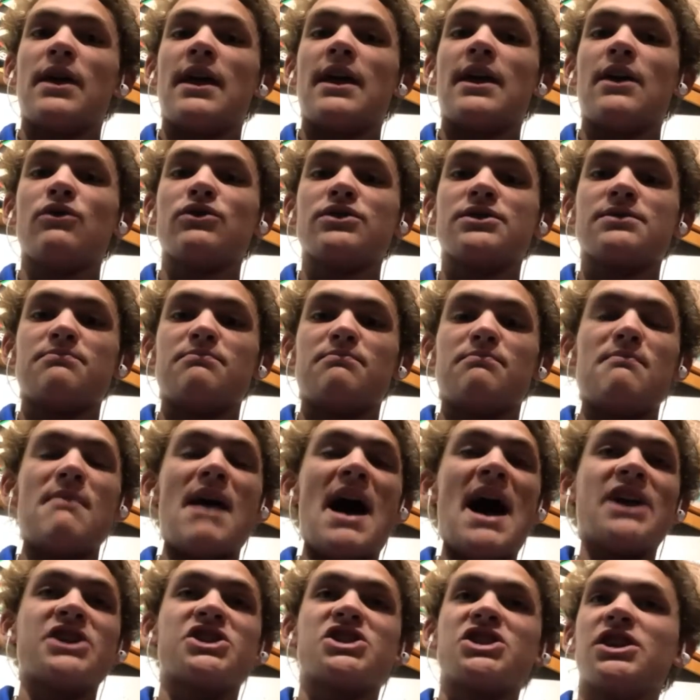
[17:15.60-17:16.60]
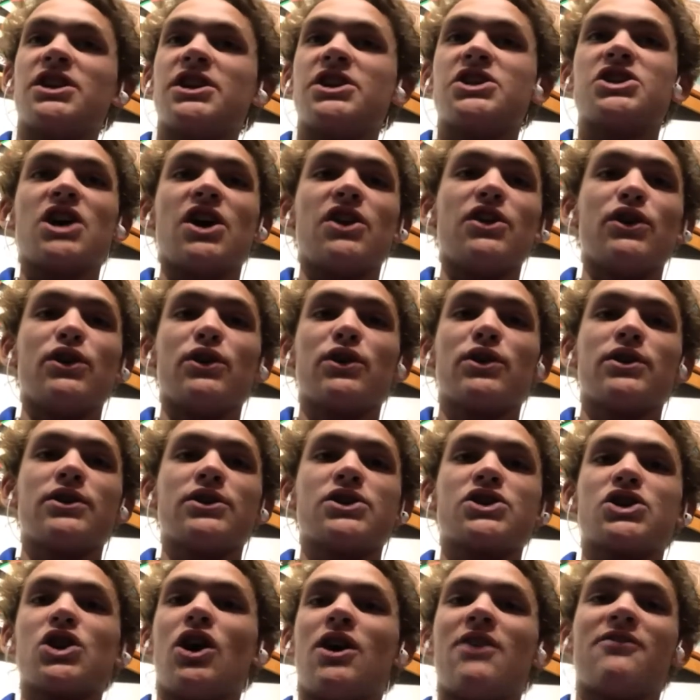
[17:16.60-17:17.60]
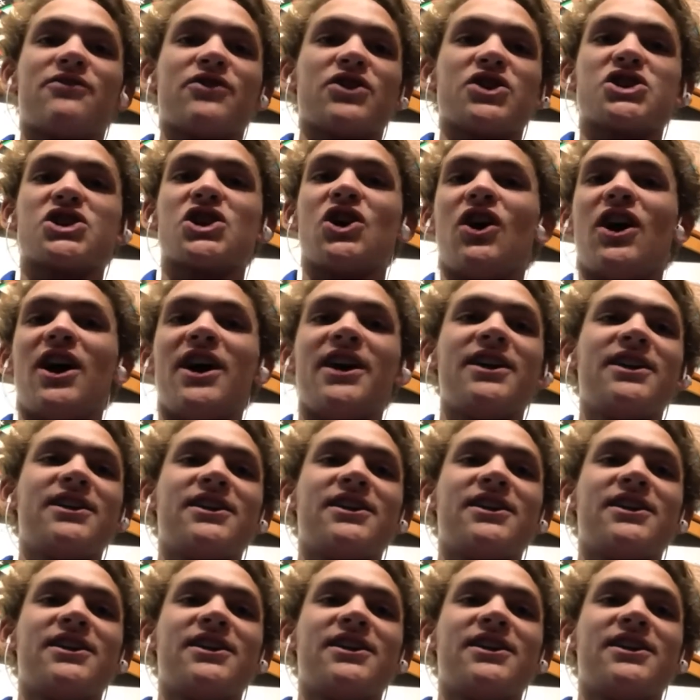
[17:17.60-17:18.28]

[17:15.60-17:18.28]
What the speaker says: was matching each other shot for shot